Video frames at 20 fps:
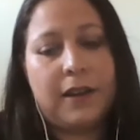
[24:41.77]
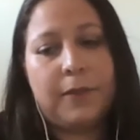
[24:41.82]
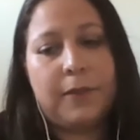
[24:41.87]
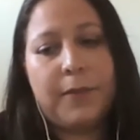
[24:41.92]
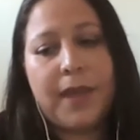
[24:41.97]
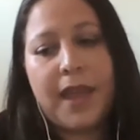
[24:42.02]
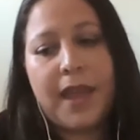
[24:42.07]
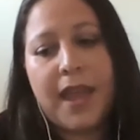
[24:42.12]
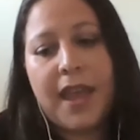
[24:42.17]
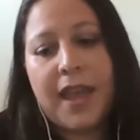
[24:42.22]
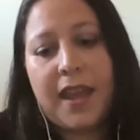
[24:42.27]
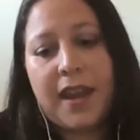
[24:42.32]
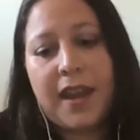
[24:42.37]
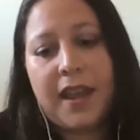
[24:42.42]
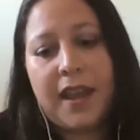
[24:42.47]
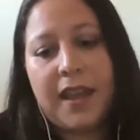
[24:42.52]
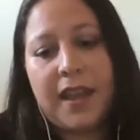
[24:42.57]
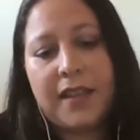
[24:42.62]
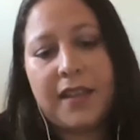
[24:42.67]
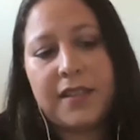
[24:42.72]

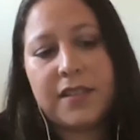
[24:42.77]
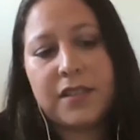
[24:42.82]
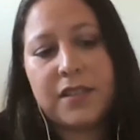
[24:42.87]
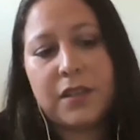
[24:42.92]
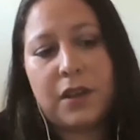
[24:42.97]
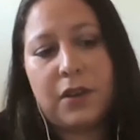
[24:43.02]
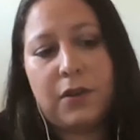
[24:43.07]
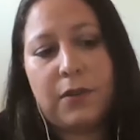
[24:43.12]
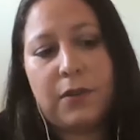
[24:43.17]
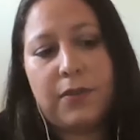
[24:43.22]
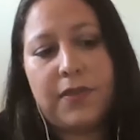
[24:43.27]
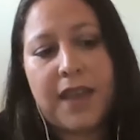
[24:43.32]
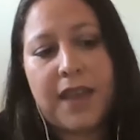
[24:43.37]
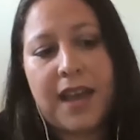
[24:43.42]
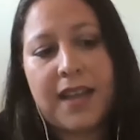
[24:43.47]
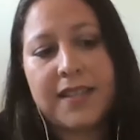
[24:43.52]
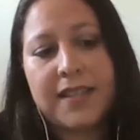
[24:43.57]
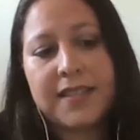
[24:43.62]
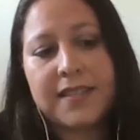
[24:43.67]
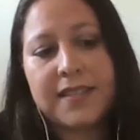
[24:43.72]
And so
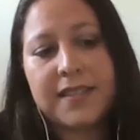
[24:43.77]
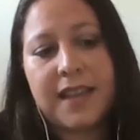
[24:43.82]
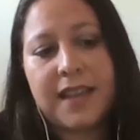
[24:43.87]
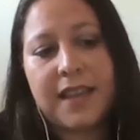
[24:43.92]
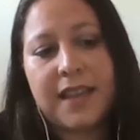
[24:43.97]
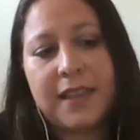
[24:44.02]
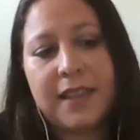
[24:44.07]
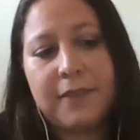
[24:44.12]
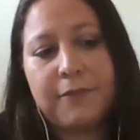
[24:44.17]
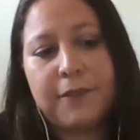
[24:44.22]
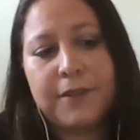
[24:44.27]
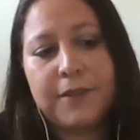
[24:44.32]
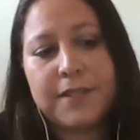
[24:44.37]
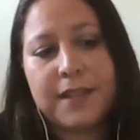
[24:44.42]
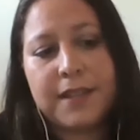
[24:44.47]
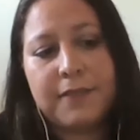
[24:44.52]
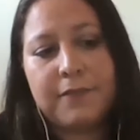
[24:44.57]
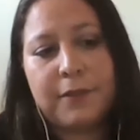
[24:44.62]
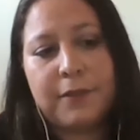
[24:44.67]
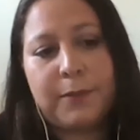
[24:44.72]
that's, I think, first
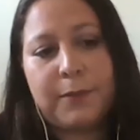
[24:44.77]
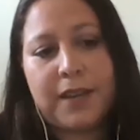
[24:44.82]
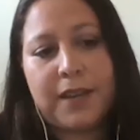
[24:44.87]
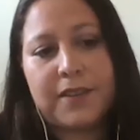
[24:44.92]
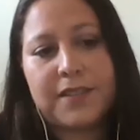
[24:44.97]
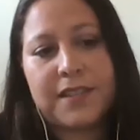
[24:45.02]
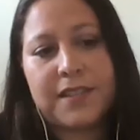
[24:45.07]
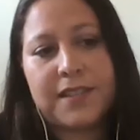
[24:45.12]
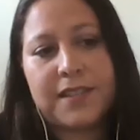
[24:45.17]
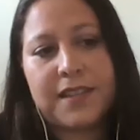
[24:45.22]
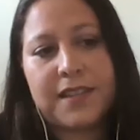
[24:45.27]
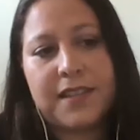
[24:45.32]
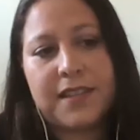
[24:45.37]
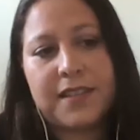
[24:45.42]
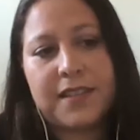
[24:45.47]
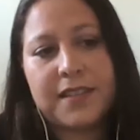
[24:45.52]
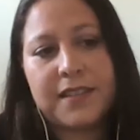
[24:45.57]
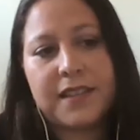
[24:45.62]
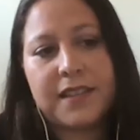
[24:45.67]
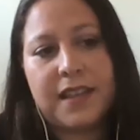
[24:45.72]
time filmmakers,
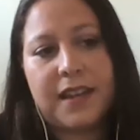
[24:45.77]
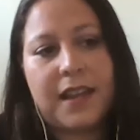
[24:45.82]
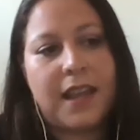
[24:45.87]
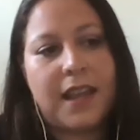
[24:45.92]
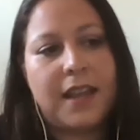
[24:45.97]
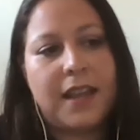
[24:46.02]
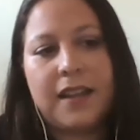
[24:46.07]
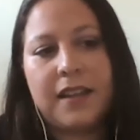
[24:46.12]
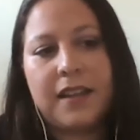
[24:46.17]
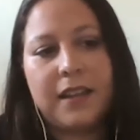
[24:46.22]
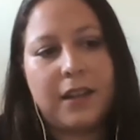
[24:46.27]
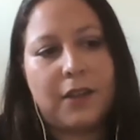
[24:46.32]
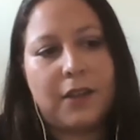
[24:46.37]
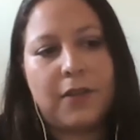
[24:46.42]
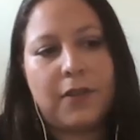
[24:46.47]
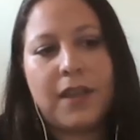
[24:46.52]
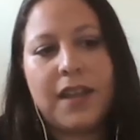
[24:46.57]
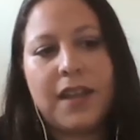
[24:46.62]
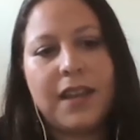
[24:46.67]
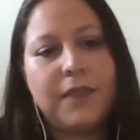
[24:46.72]
it's and
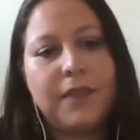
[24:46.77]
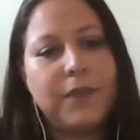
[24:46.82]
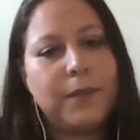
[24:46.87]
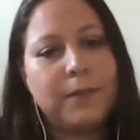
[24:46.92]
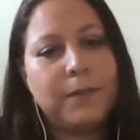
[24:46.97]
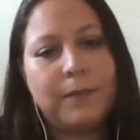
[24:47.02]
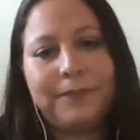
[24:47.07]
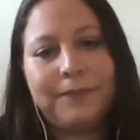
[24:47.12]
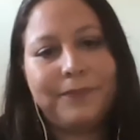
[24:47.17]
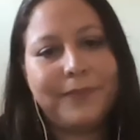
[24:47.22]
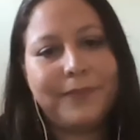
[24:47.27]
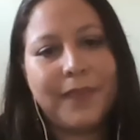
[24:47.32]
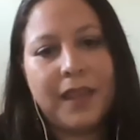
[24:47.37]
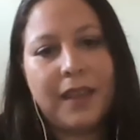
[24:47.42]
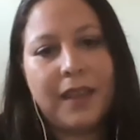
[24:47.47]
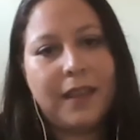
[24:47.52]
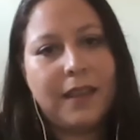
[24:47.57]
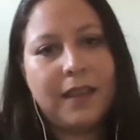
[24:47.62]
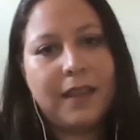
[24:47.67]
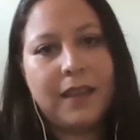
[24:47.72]
and even
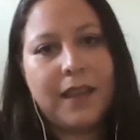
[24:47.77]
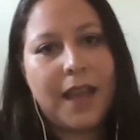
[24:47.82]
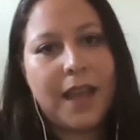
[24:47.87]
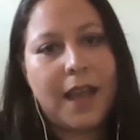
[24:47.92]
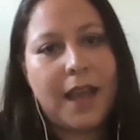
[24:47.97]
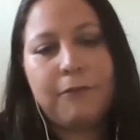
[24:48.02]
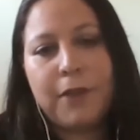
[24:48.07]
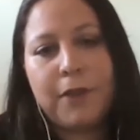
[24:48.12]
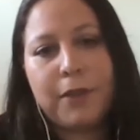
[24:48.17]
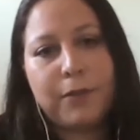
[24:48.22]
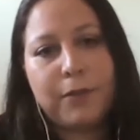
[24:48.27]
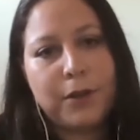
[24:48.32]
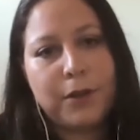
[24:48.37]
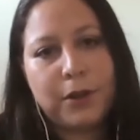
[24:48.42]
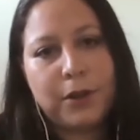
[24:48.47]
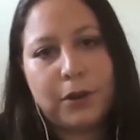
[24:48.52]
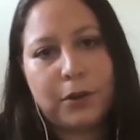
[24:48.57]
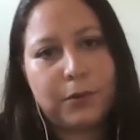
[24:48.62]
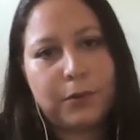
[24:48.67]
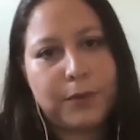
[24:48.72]
halfway through your
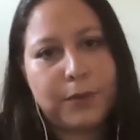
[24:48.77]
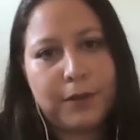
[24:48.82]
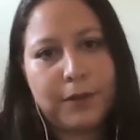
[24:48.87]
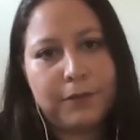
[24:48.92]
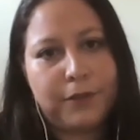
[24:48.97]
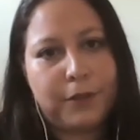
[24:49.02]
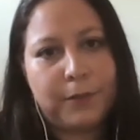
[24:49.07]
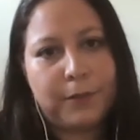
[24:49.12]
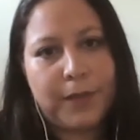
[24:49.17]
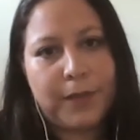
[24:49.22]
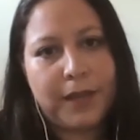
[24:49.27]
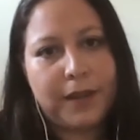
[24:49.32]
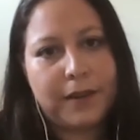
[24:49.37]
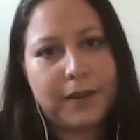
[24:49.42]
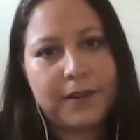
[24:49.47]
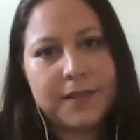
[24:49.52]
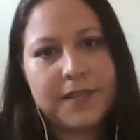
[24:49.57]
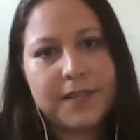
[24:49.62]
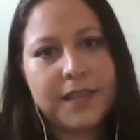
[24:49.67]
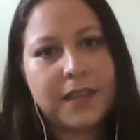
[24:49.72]
career,
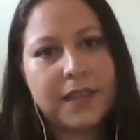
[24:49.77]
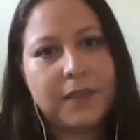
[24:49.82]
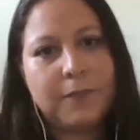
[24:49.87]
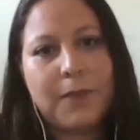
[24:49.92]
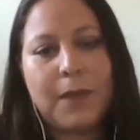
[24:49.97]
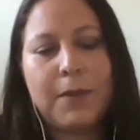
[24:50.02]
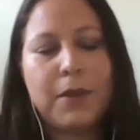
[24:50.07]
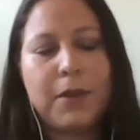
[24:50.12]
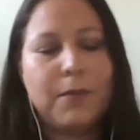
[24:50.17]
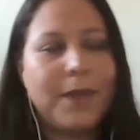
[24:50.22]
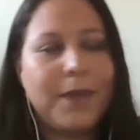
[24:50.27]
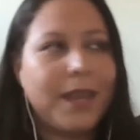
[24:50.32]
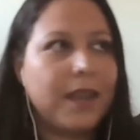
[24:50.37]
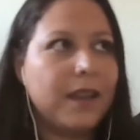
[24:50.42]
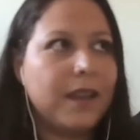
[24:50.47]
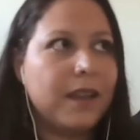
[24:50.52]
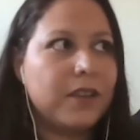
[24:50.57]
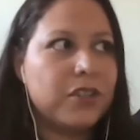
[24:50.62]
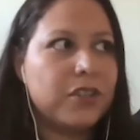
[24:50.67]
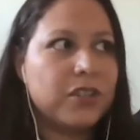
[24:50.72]
filmmakers, like maybe you're
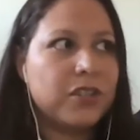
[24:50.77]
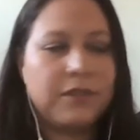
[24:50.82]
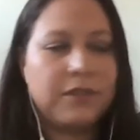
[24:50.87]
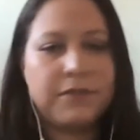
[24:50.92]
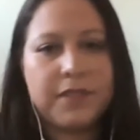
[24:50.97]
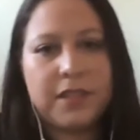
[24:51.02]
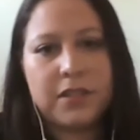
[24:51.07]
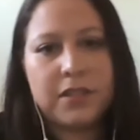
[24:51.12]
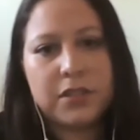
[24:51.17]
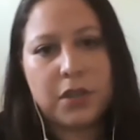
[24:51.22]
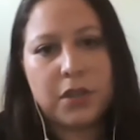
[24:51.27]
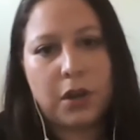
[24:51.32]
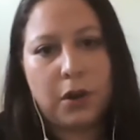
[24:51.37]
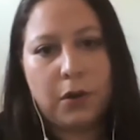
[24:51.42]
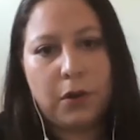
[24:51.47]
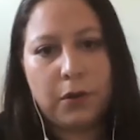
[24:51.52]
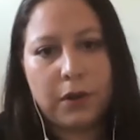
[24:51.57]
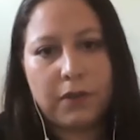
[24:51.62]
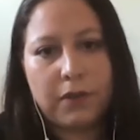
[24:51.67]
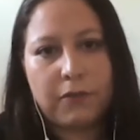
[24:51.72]
making a shift in
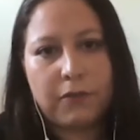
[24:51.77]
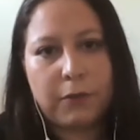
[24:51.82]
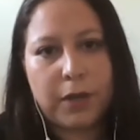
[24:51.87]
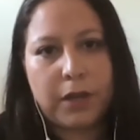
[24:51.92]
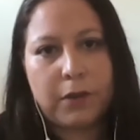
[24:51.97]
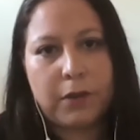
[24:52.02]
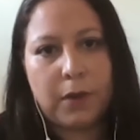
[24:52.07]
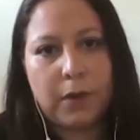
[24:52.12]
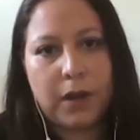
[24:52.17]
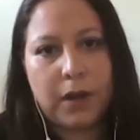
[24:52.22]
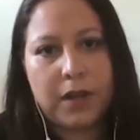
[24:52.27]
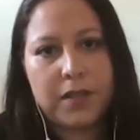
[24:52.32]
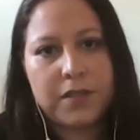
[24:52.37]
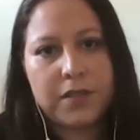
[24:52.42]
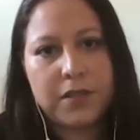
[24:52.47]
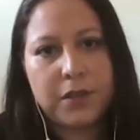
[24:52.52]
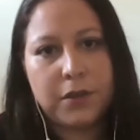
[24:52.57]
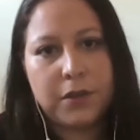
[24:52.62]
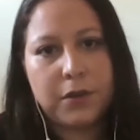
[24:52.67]
tone of what you want to do.